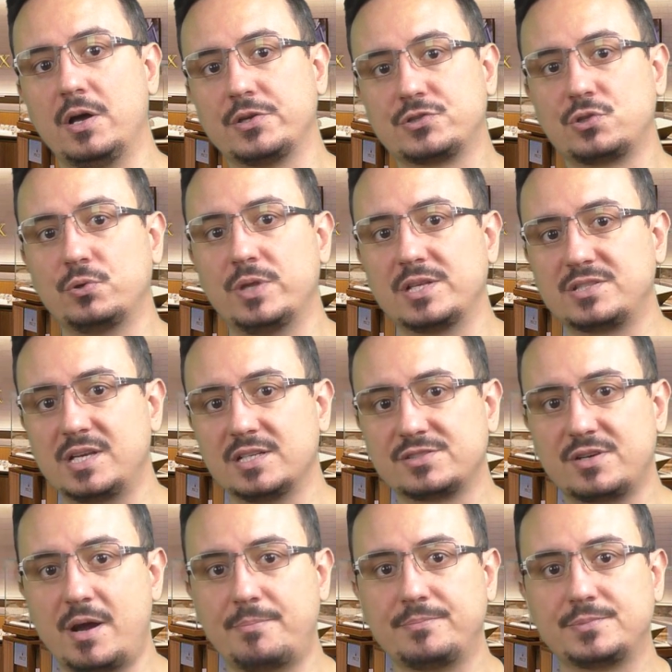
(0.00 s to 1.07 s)
so that
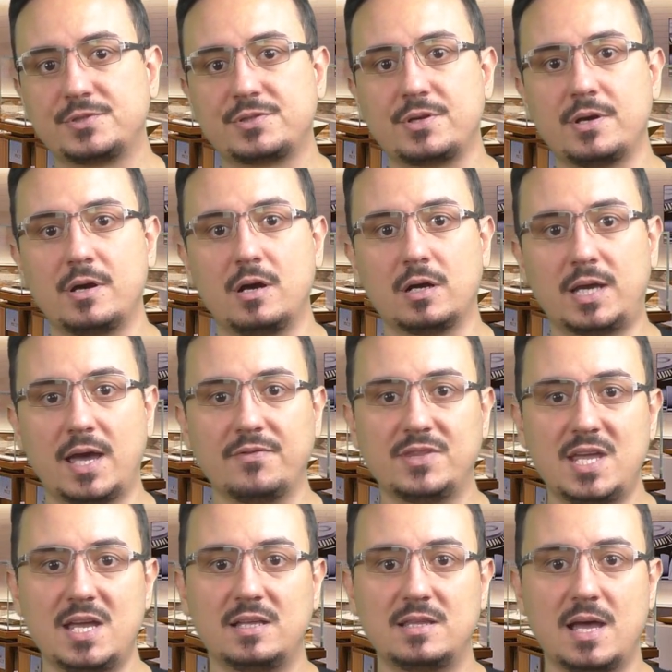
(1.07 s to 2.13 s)
sales reps can
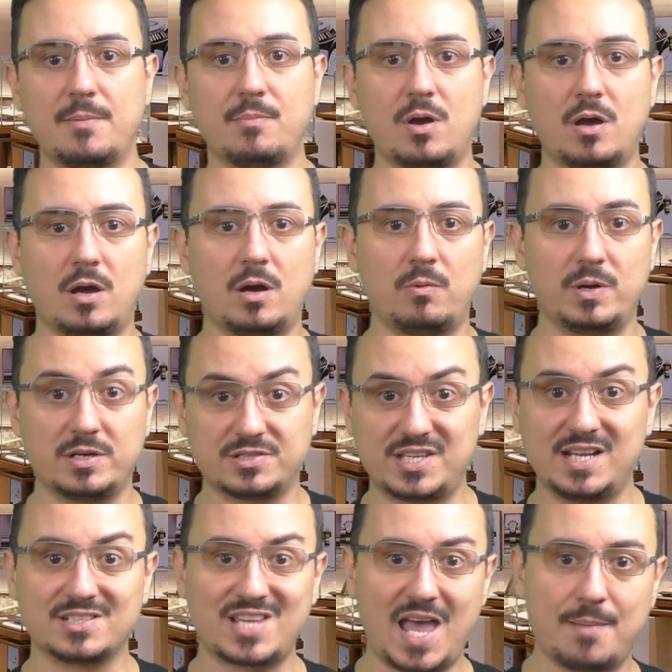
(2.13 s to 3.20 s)
take them where the
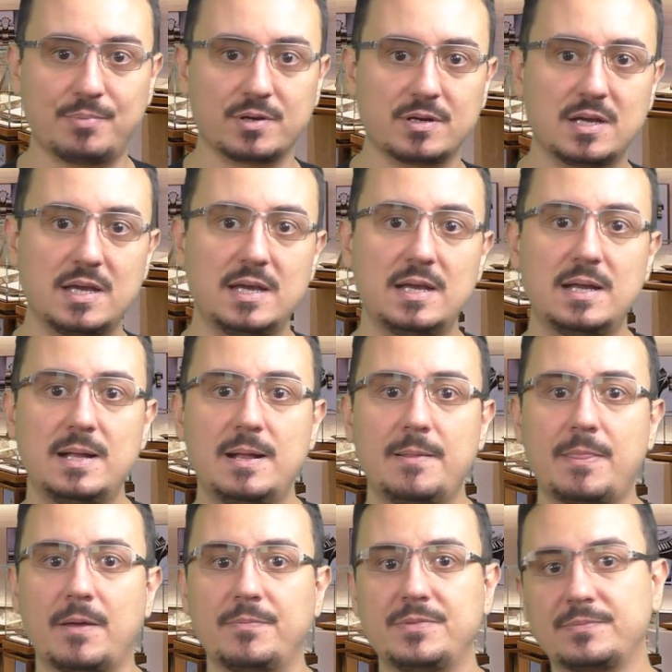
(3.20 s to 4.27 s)
sales happen.
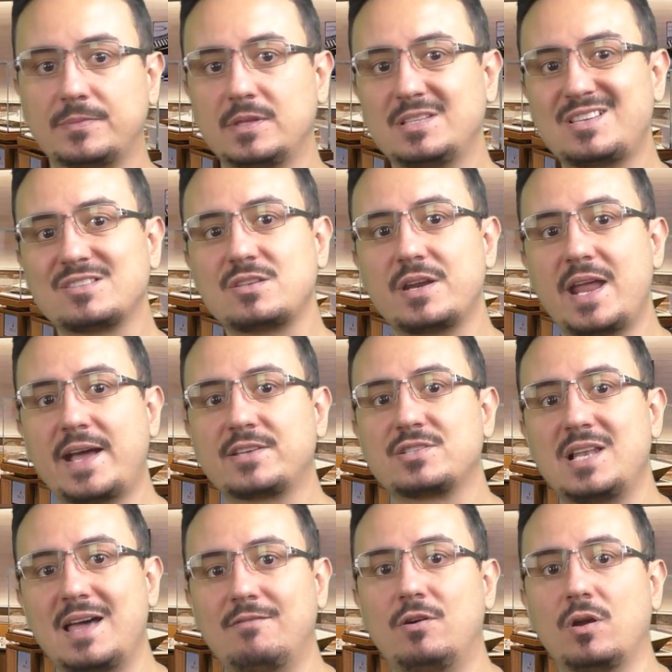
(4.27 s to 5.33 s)
Now, this is the
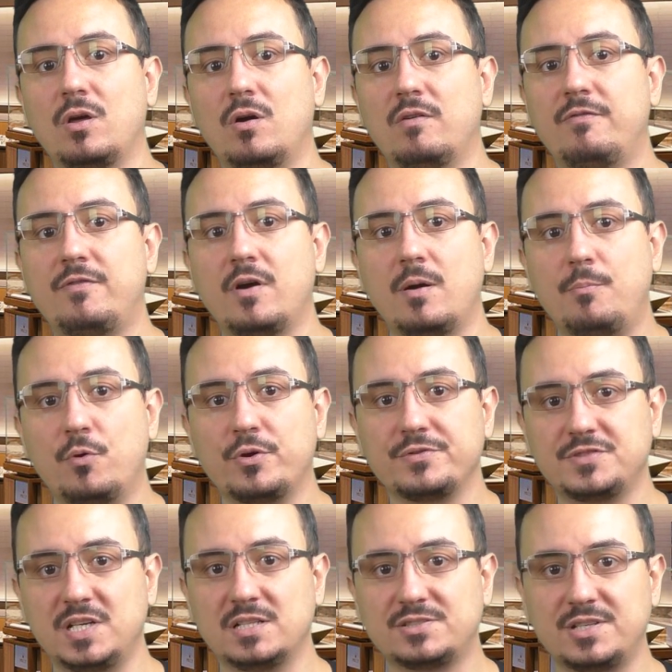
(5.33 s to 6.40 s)
next level of
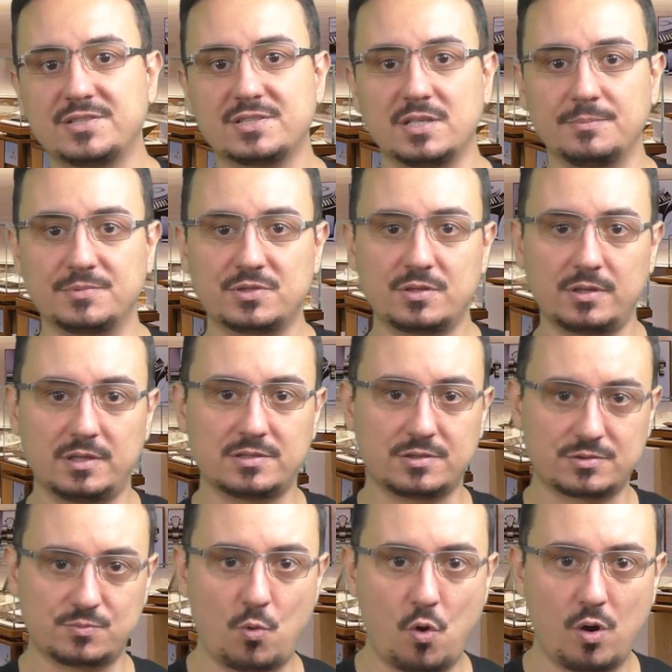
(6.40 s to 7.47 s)
point-of-sale systems. It's
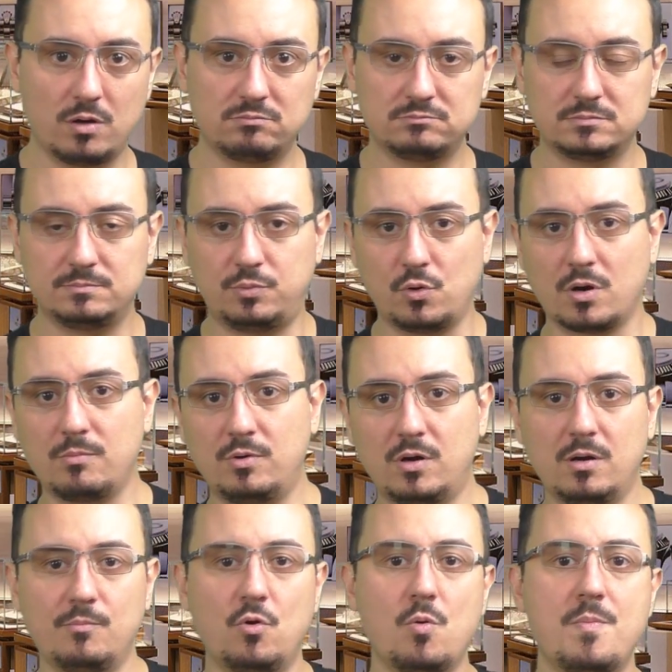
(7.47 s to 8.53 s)
small,
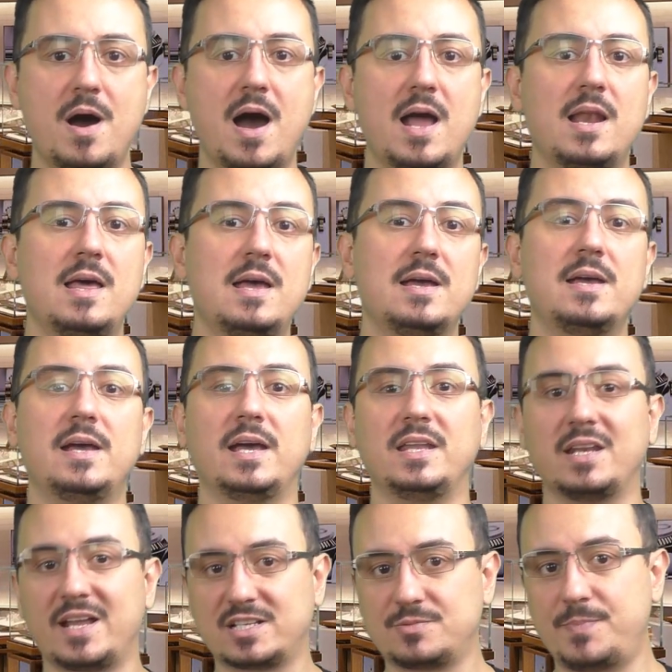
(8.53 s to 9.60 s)
portable, mobile, and
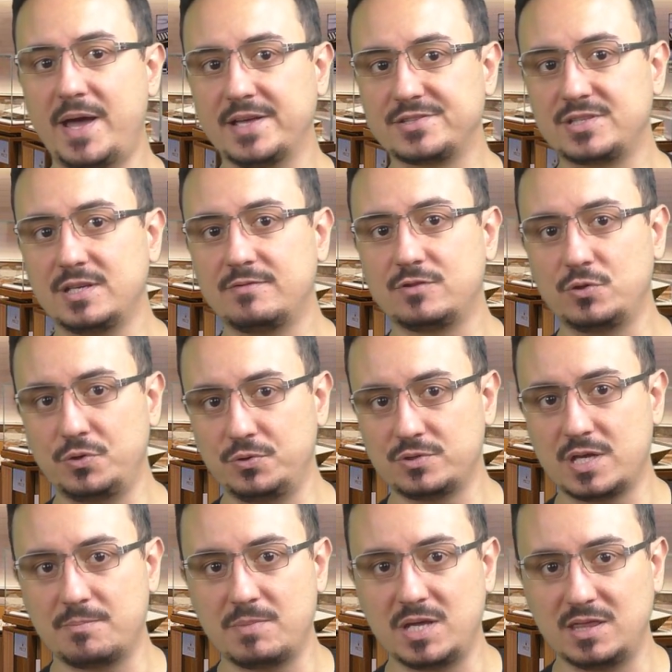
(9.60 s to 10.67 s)
inexpensive to
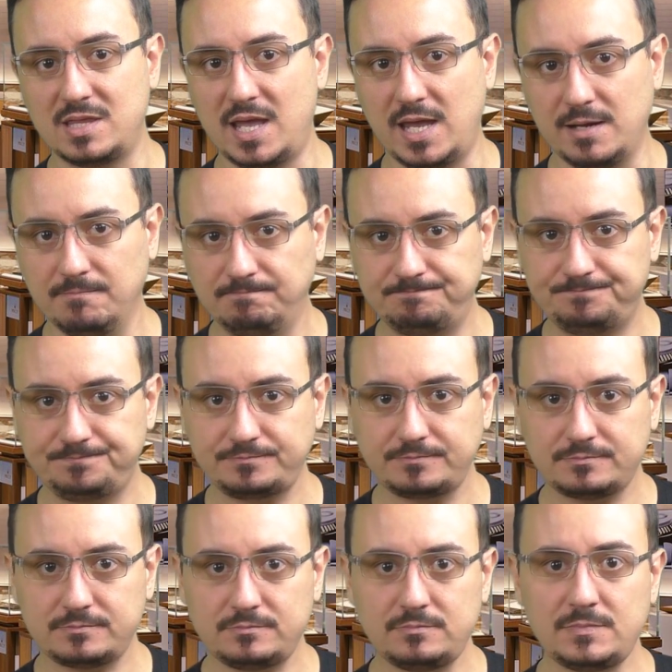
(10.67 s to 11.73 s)
use and maintain.
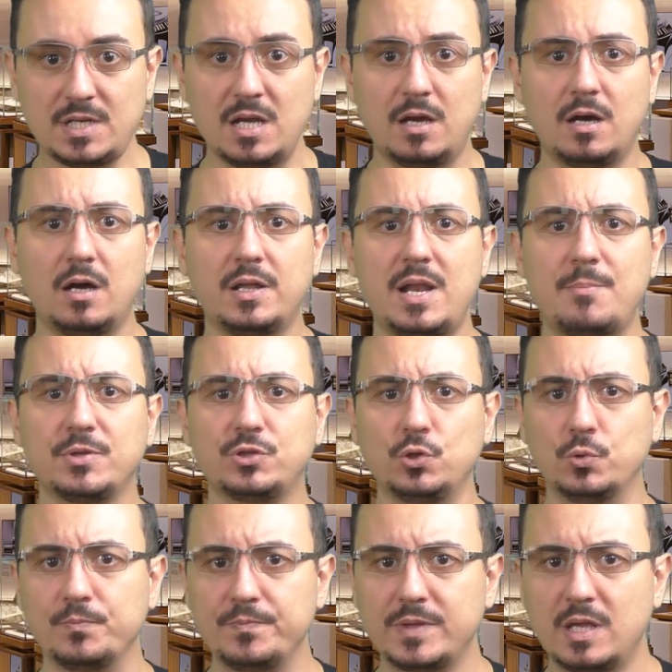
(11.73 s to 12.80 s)
Number
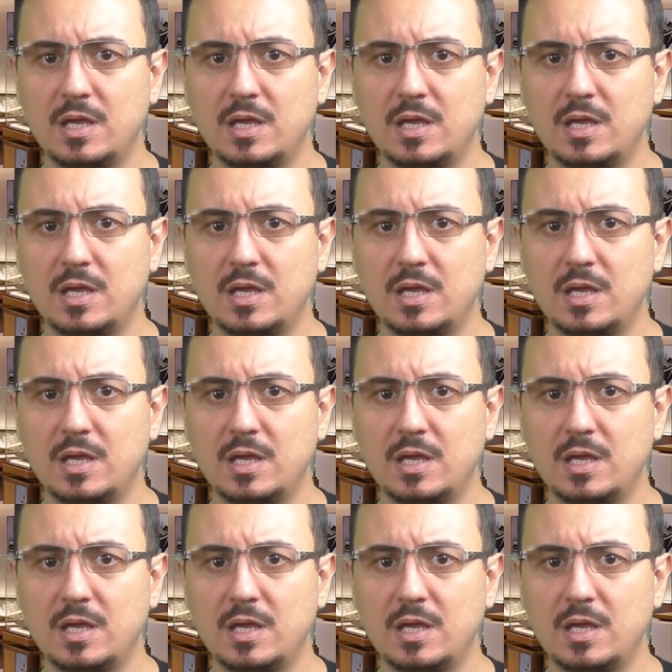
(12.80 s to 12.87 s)
two,